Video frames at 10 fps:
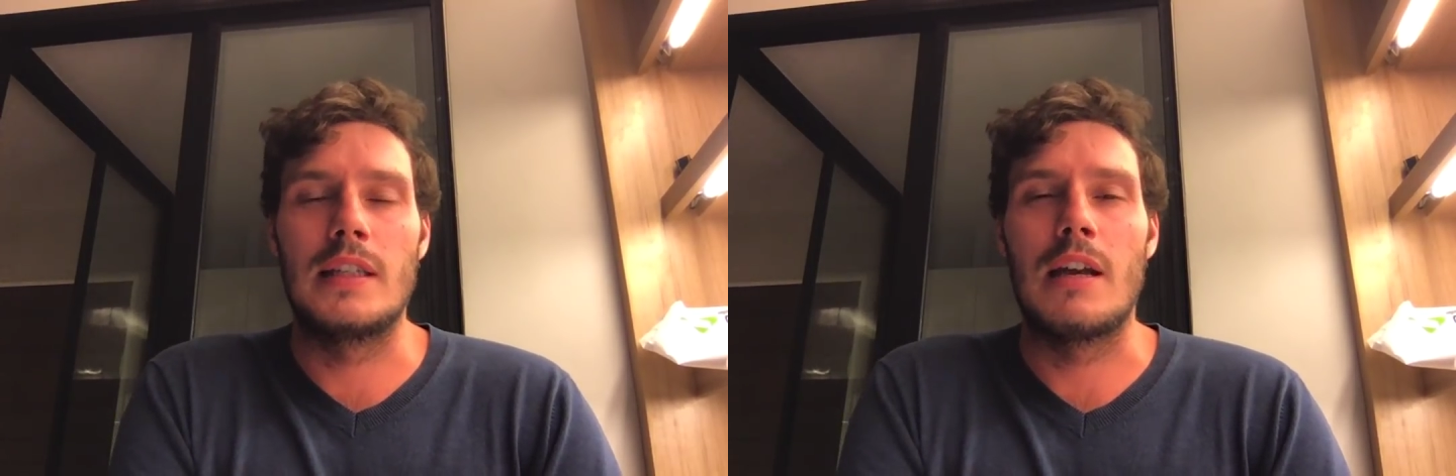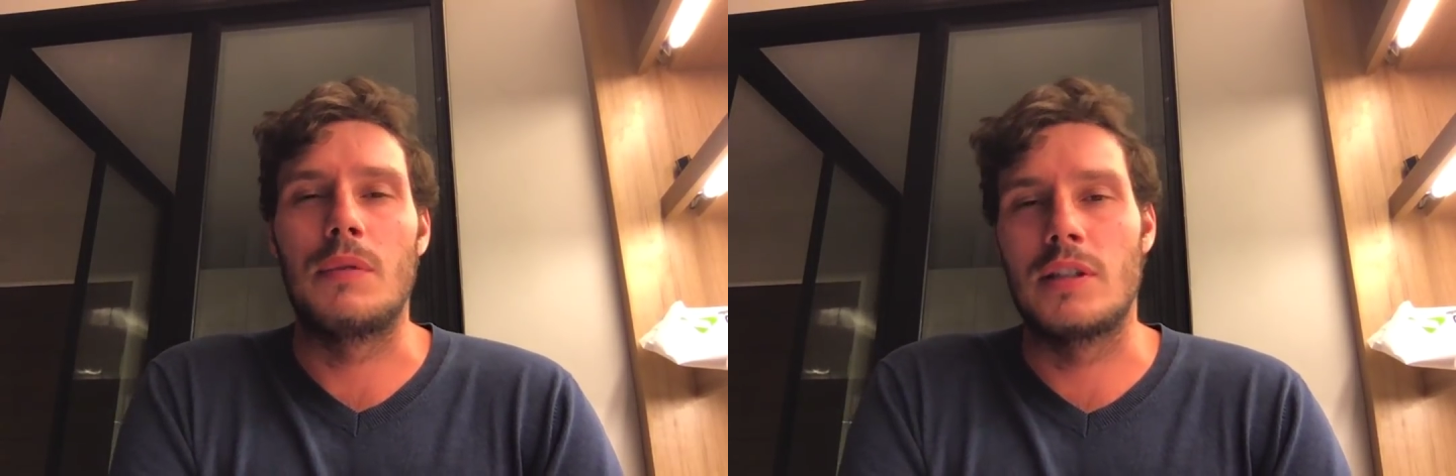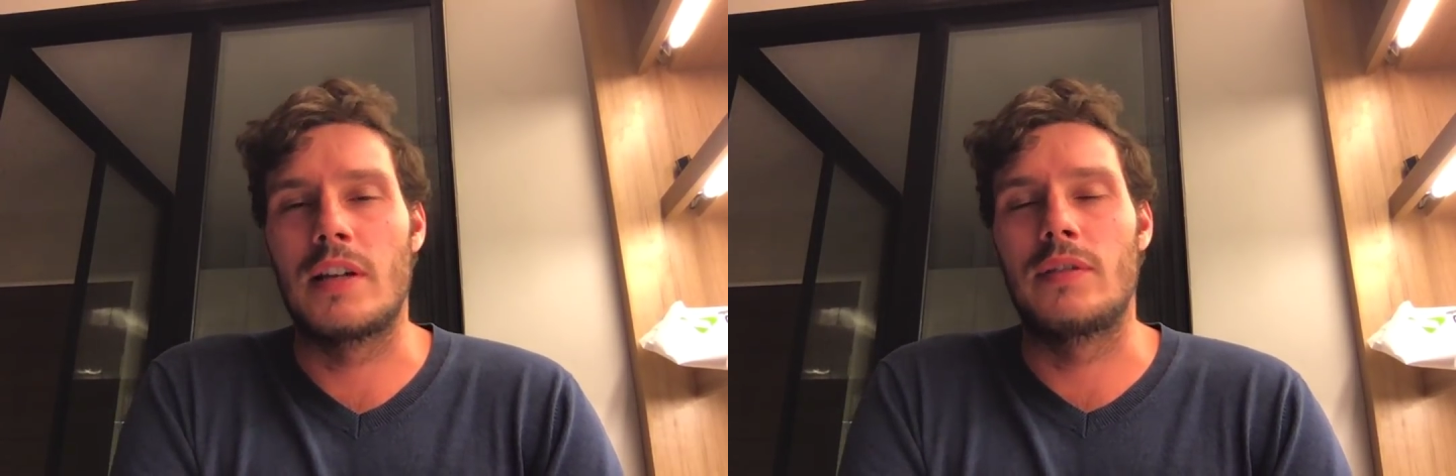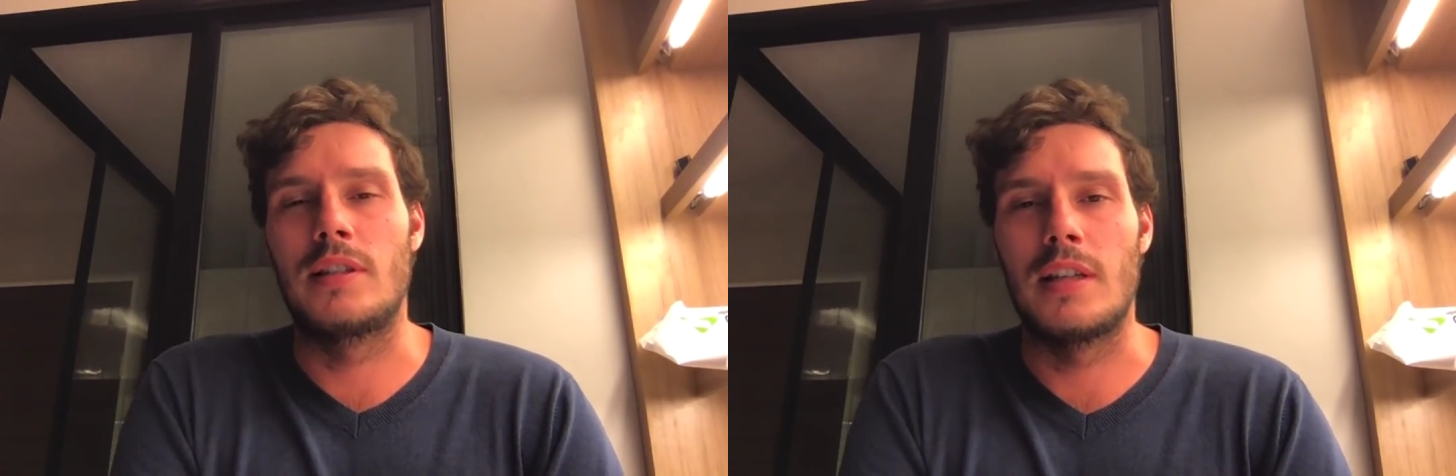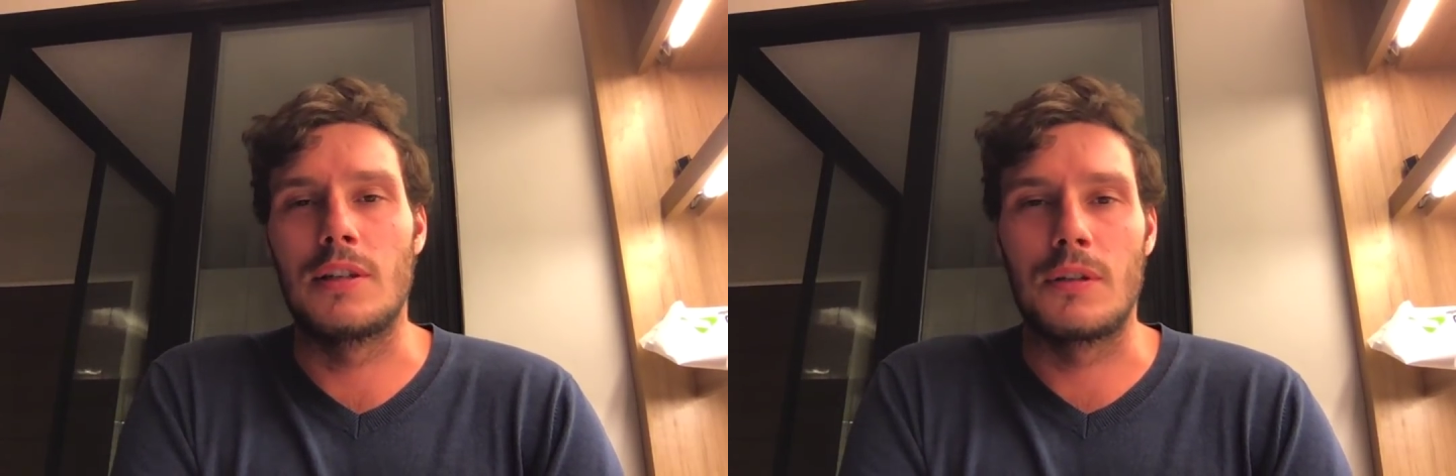Yeah, we just have to
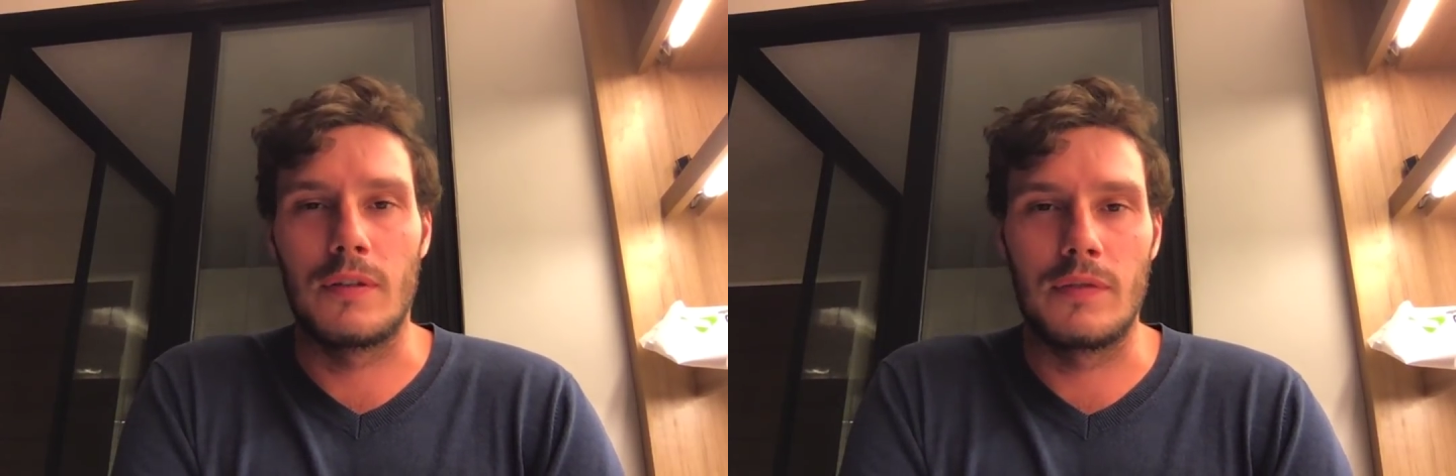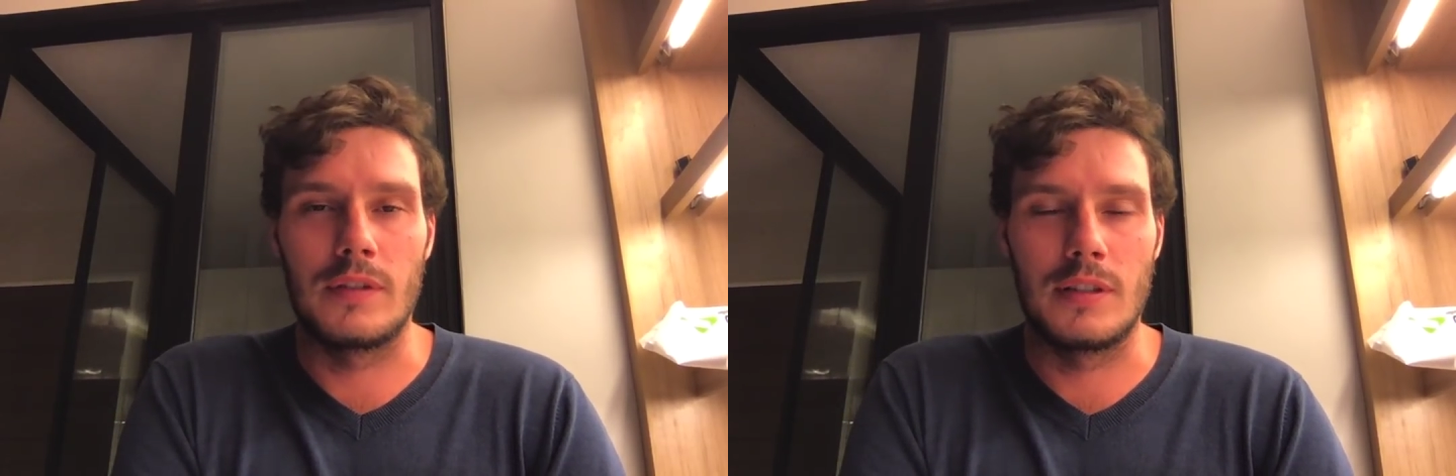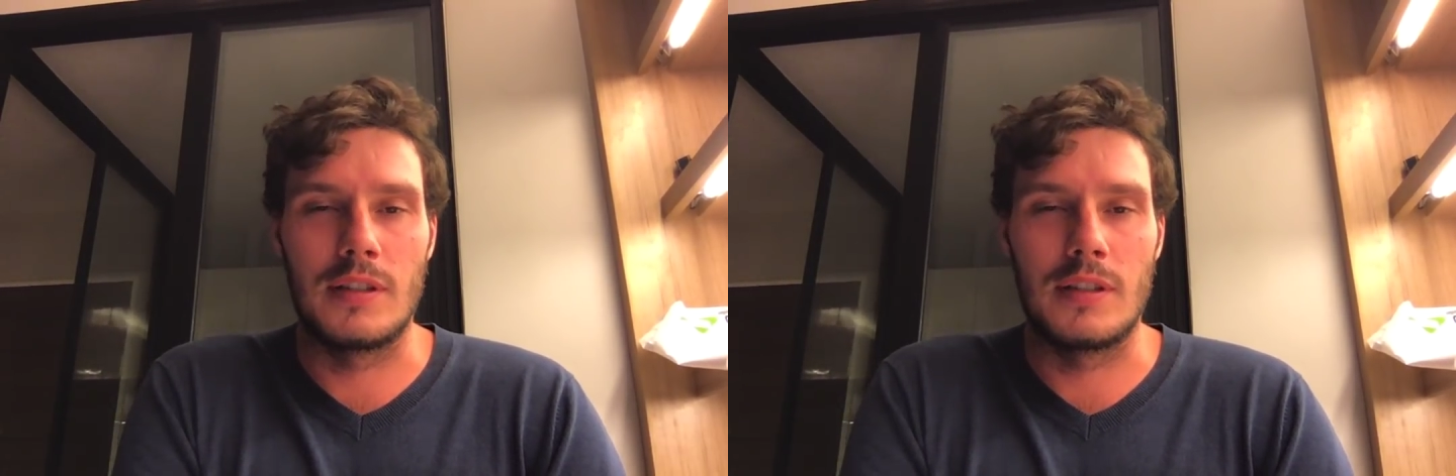send it off to